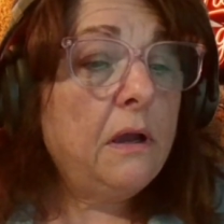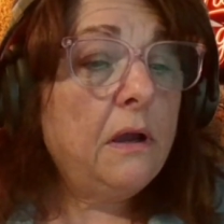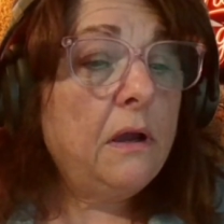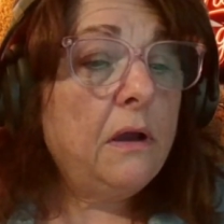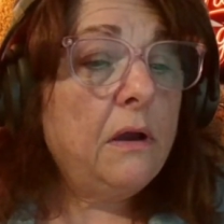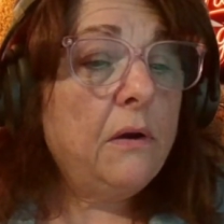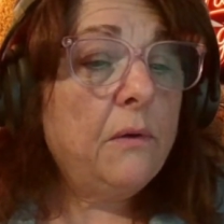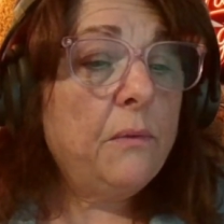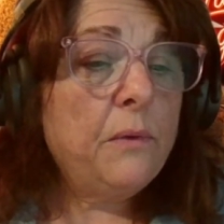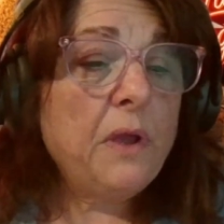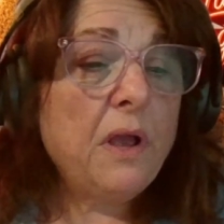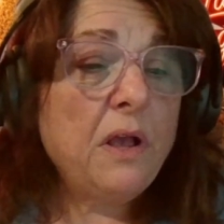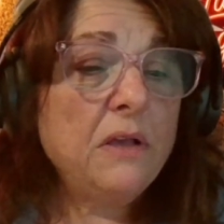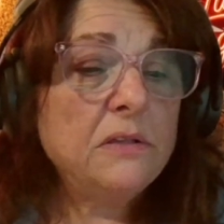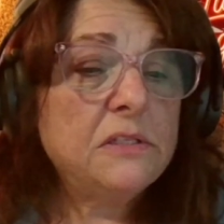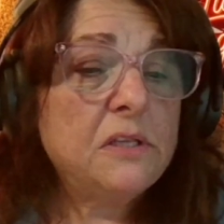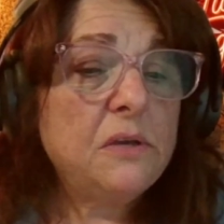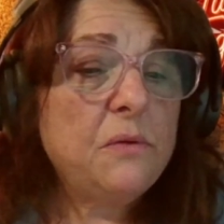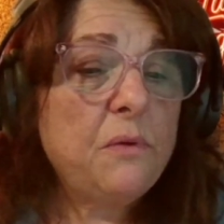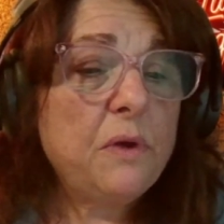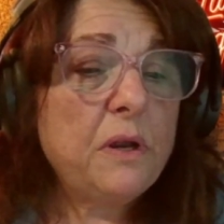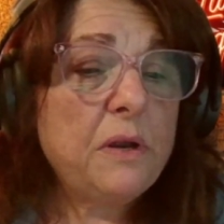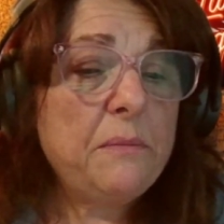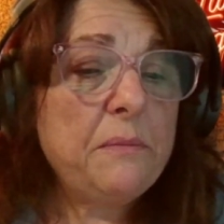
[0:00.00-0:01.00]
We also
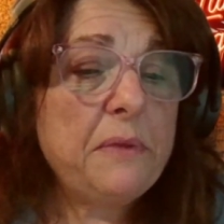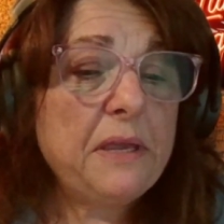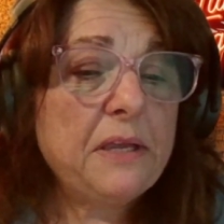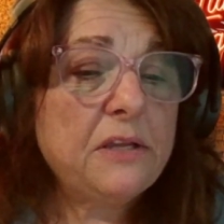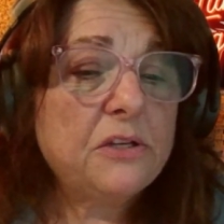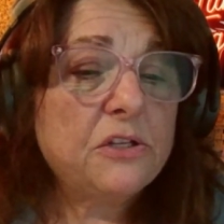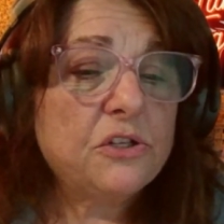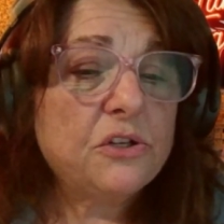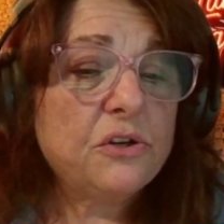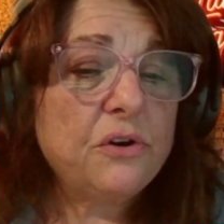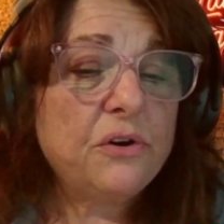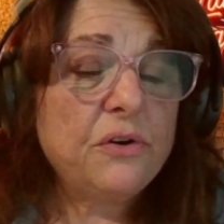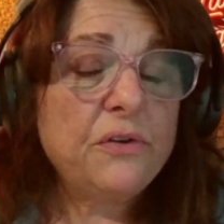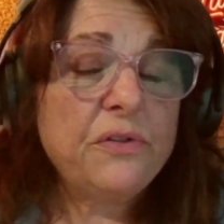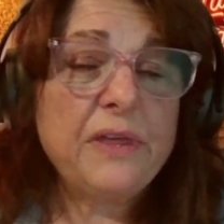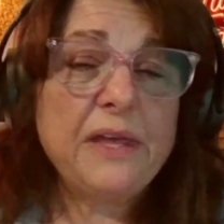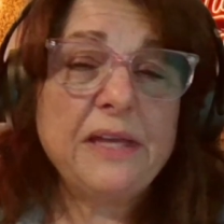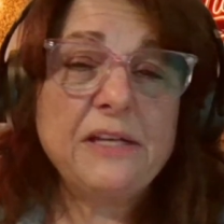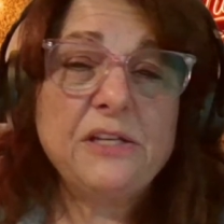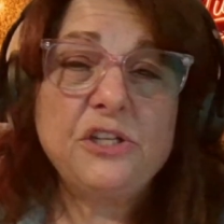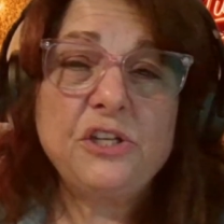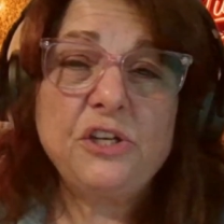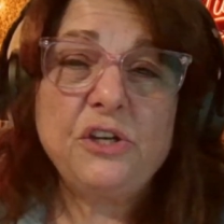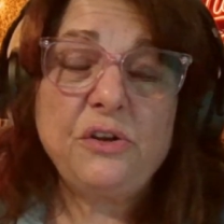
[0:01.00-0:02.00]
want to make sure
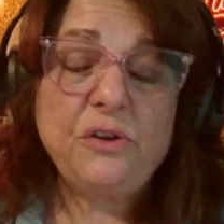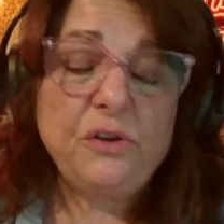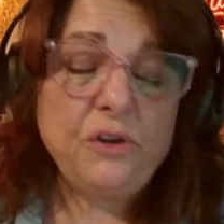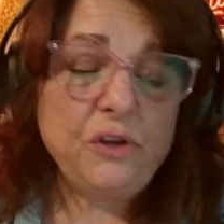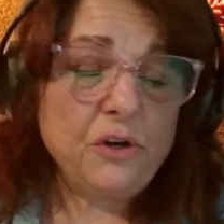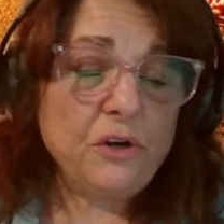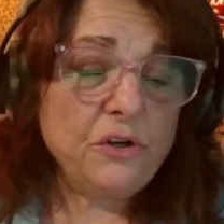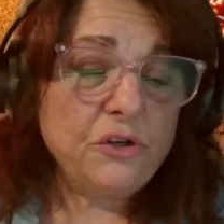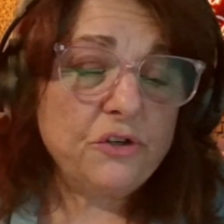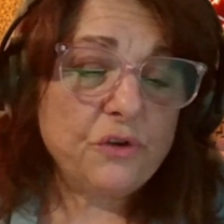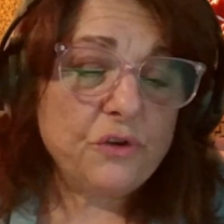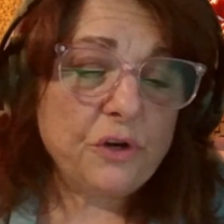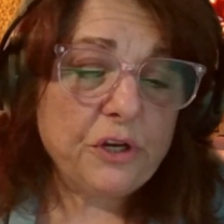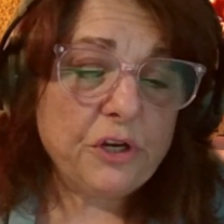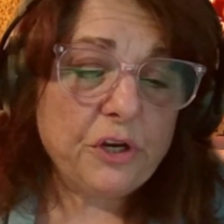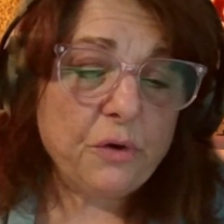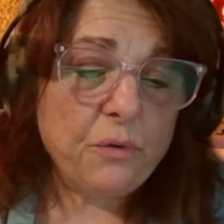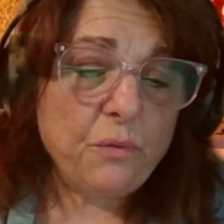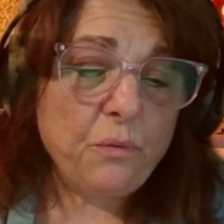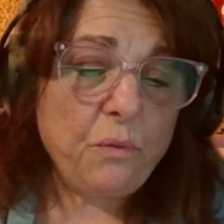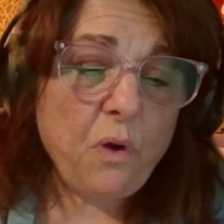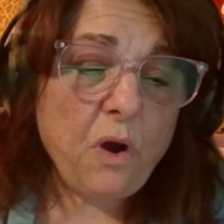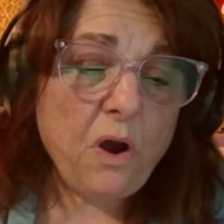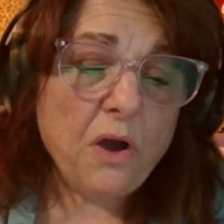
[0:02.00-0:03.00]
that you drink your
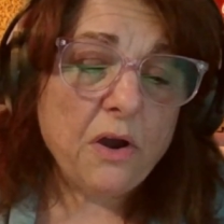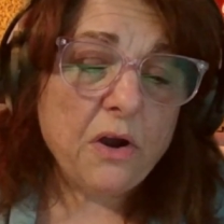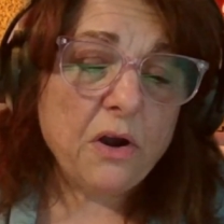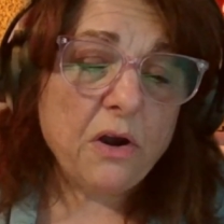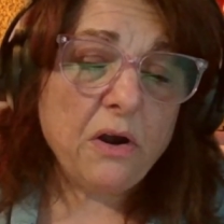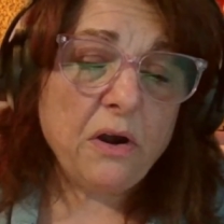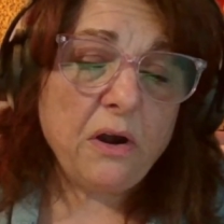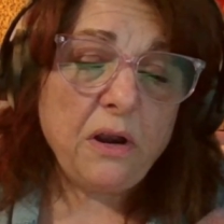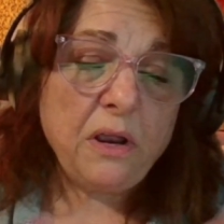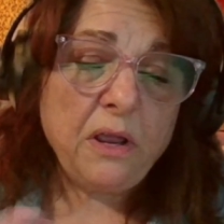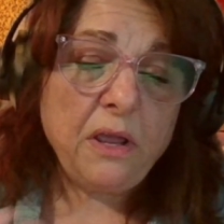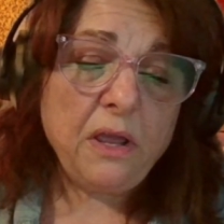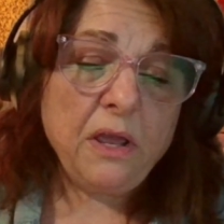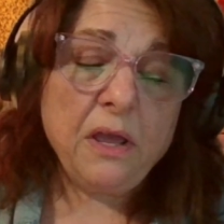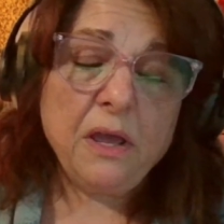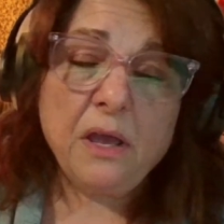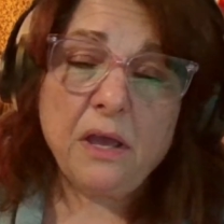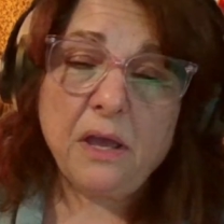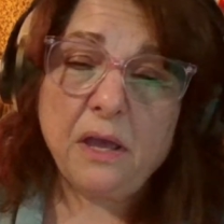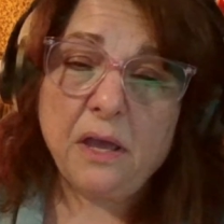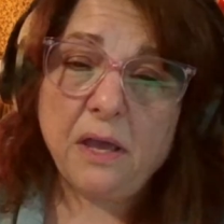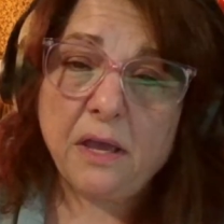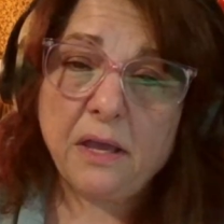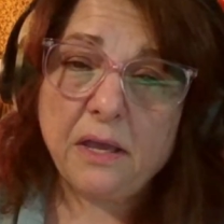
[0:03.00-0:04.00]
water,
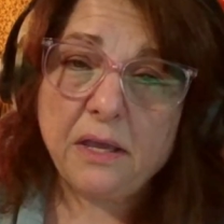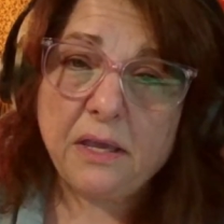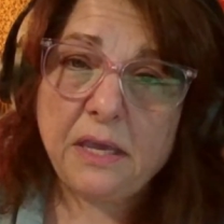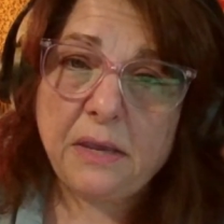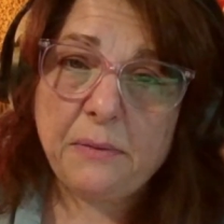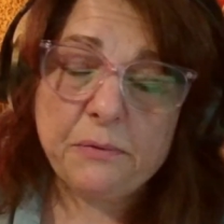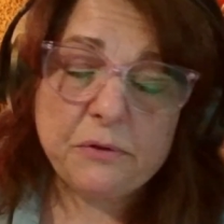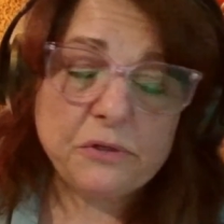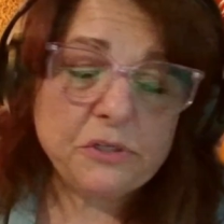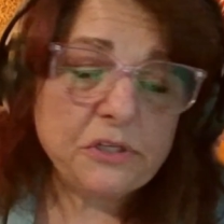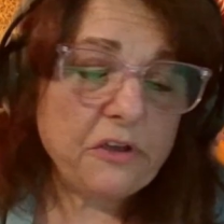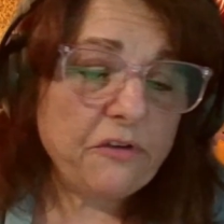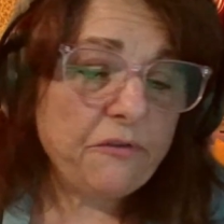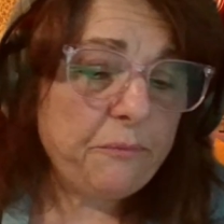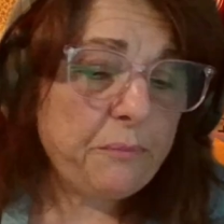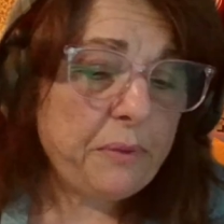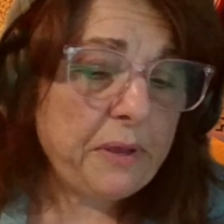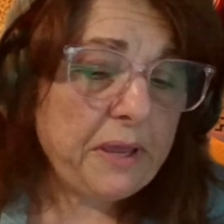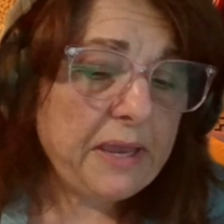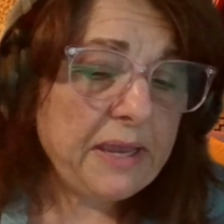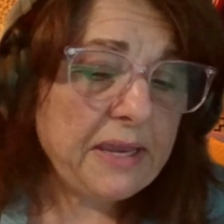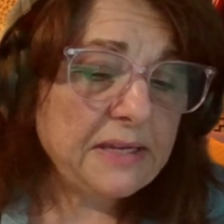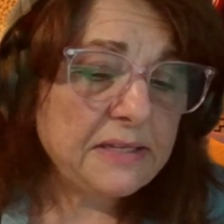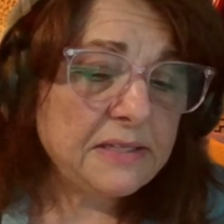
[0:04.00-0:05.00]
keep yourself
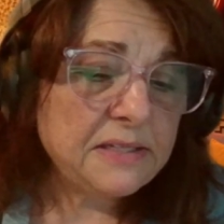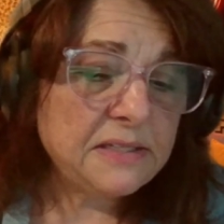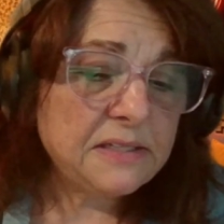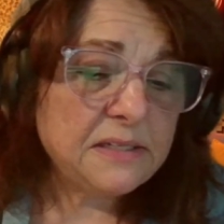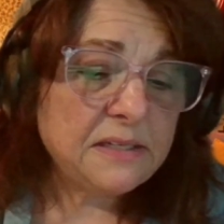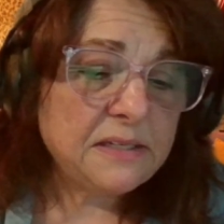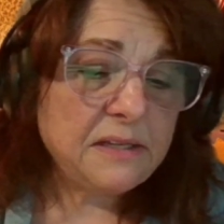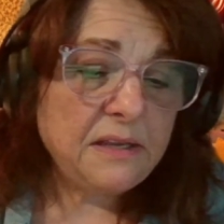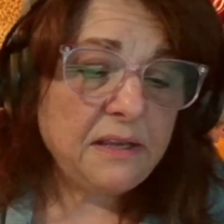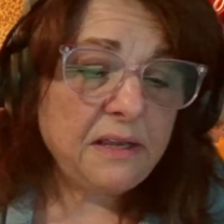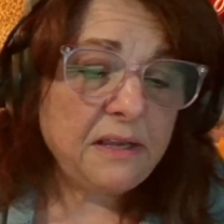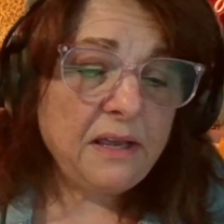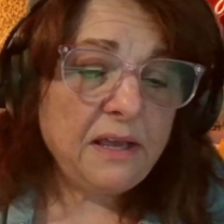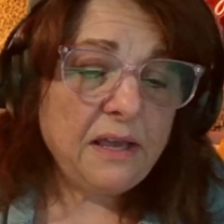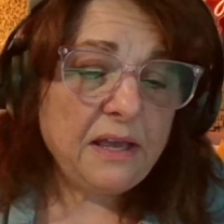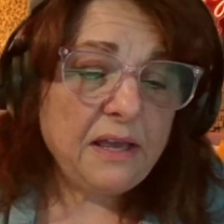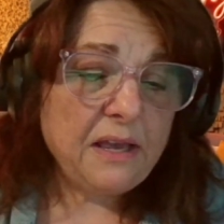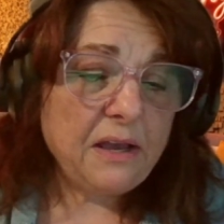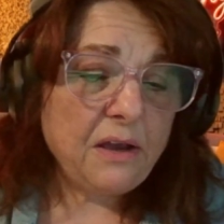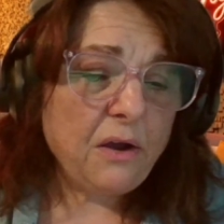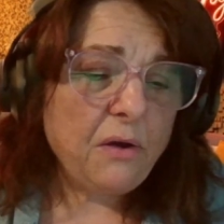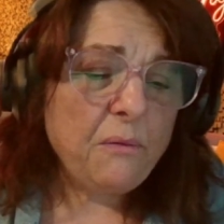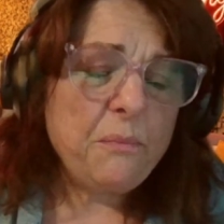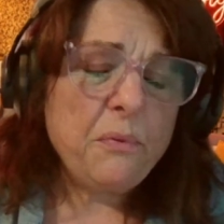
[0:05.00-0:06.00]
paced.
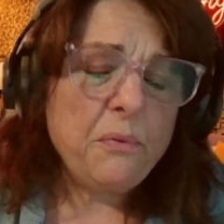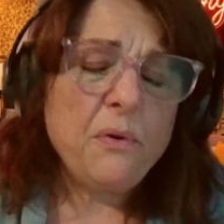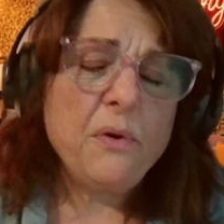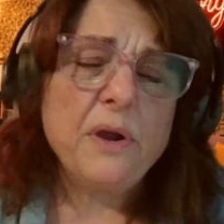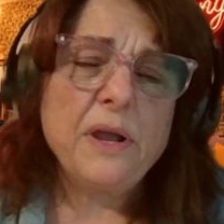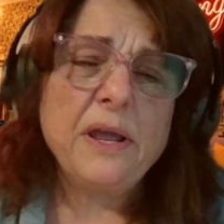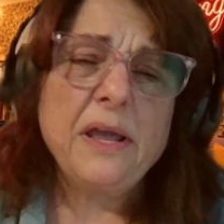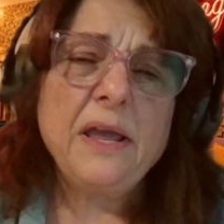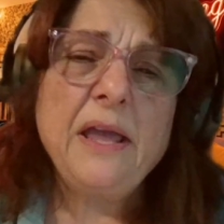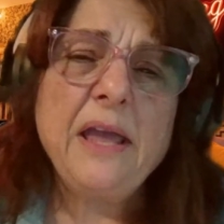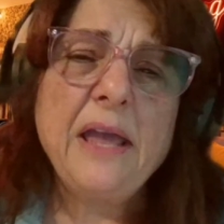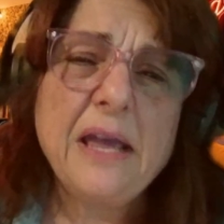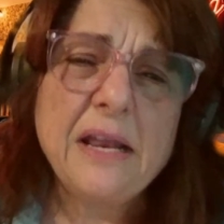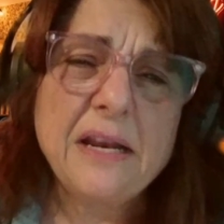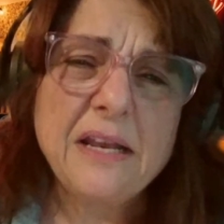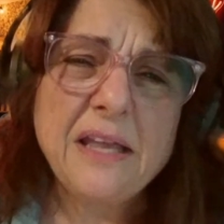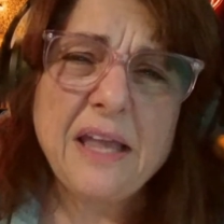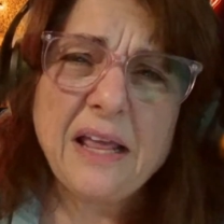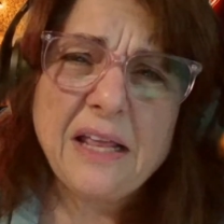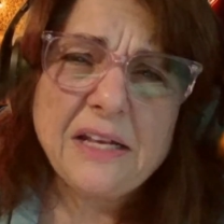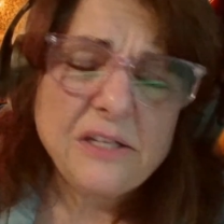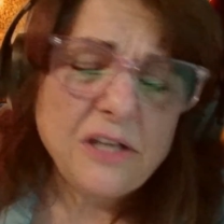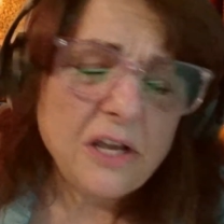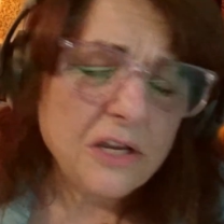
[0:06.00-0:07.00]
Oh boy. And
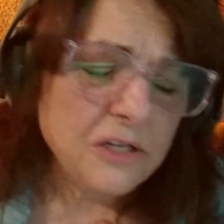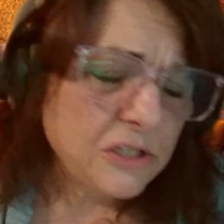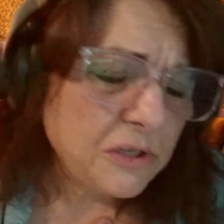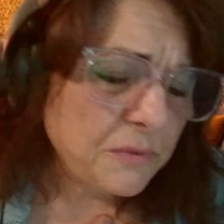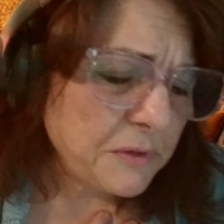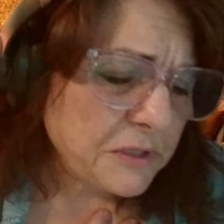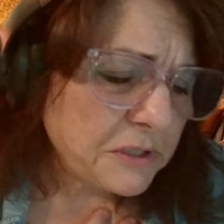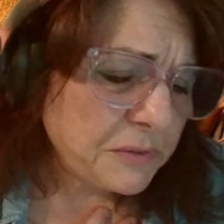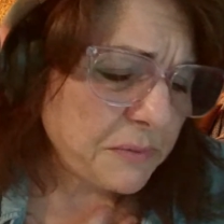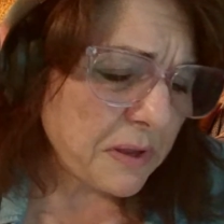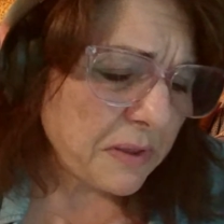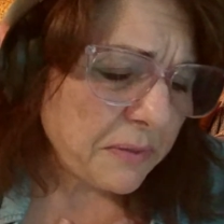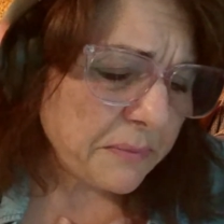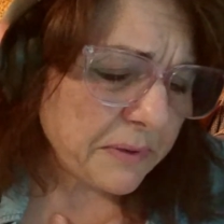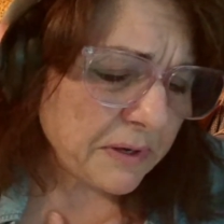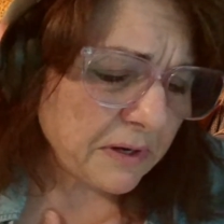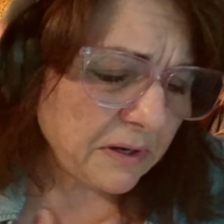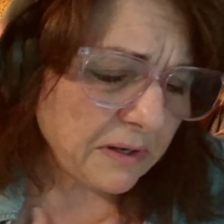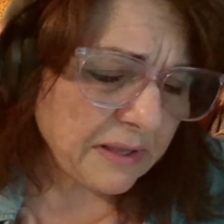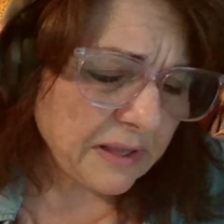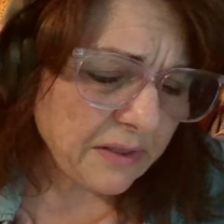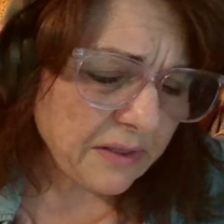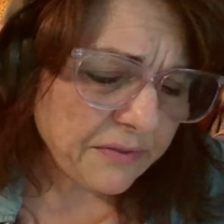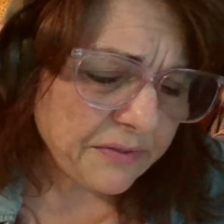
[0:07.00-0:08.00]
Kelly talks so much about
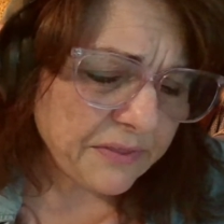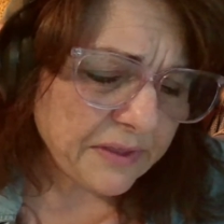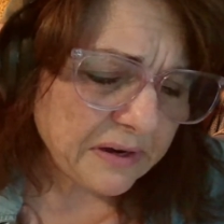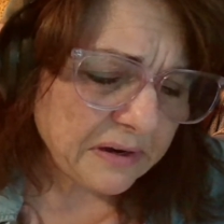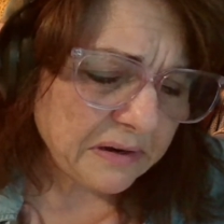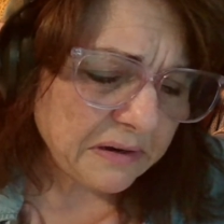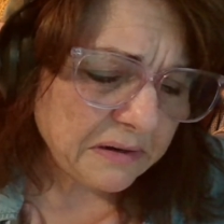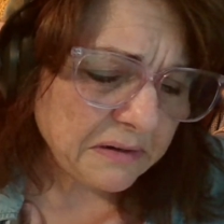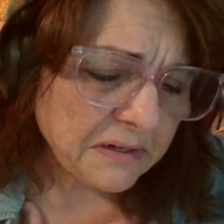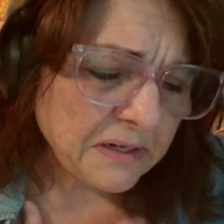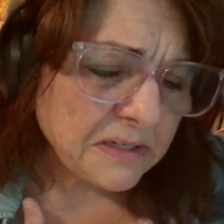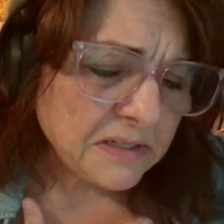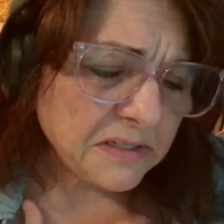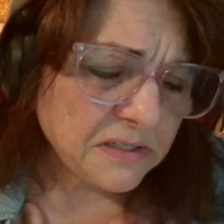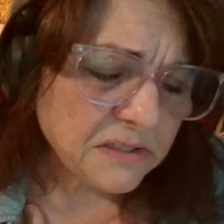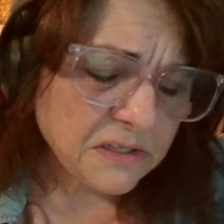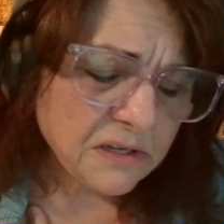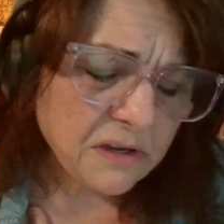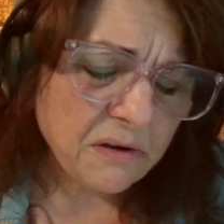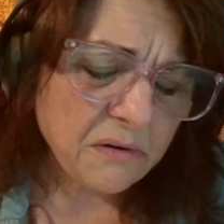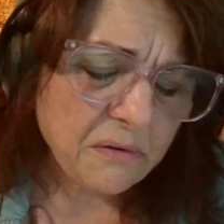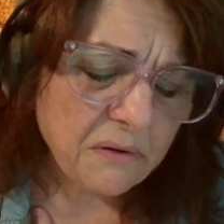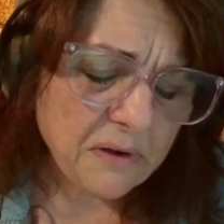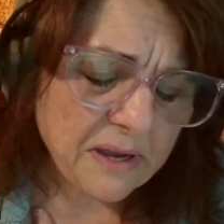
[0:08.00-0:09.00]
mental health there.
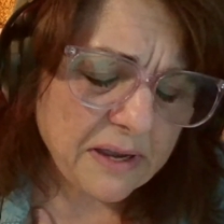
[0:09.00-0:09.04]
So